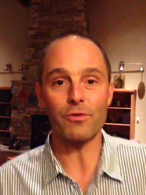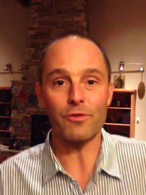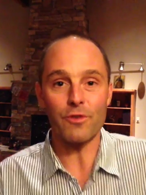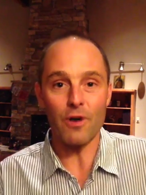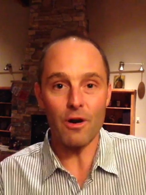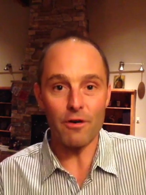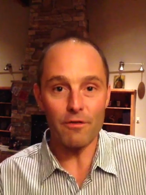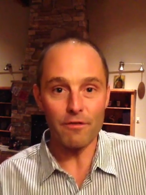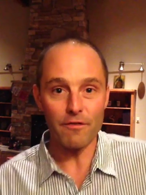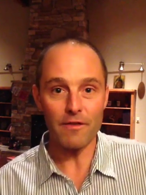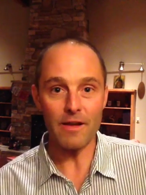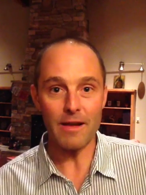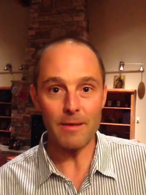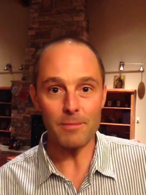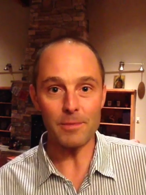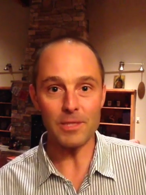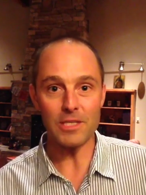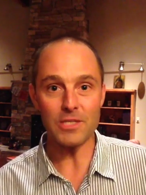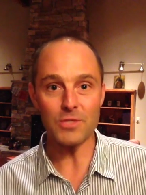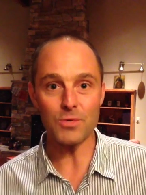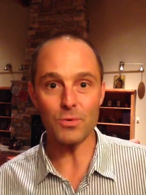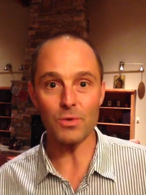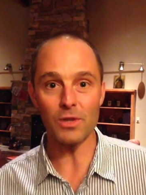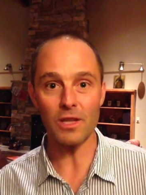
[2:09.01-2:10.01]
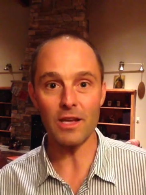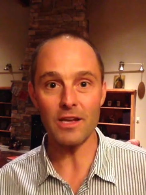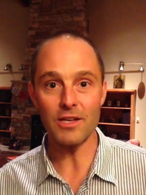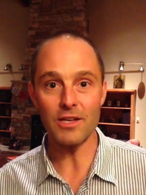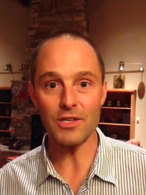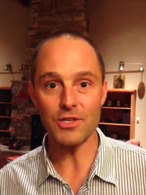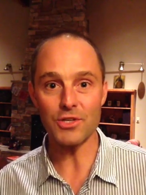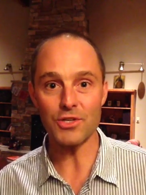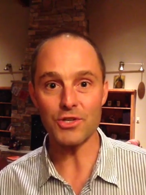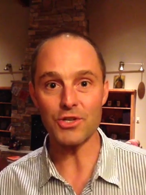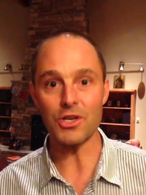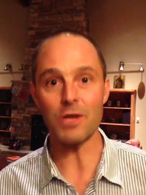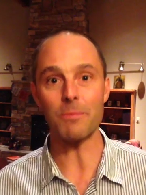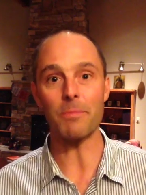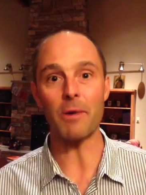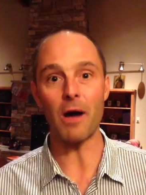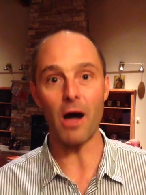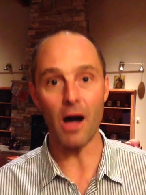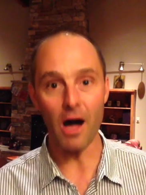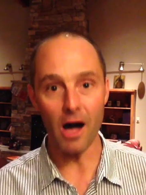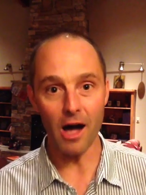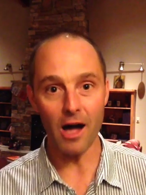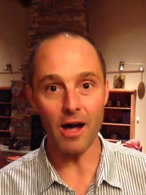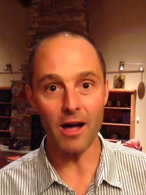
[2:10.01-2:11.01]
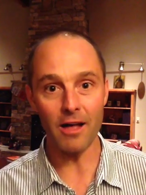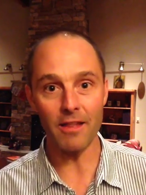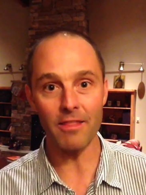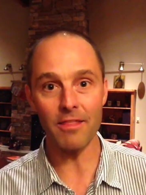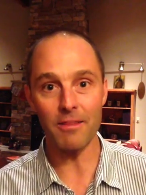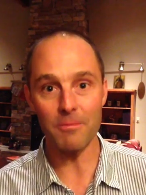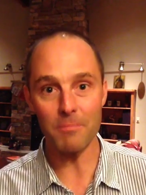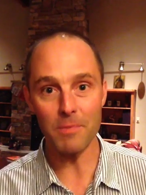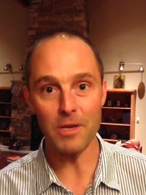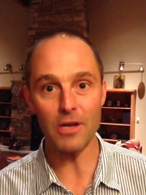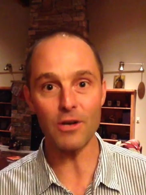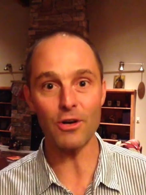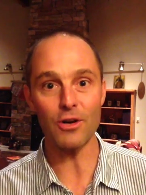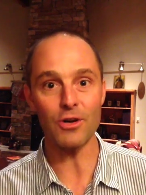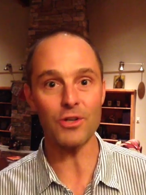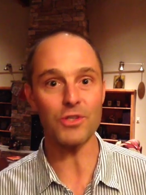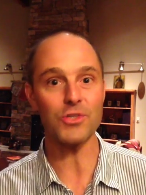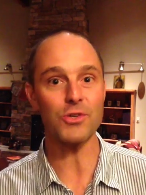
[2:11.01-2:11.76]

for our family's relationship on the mirror.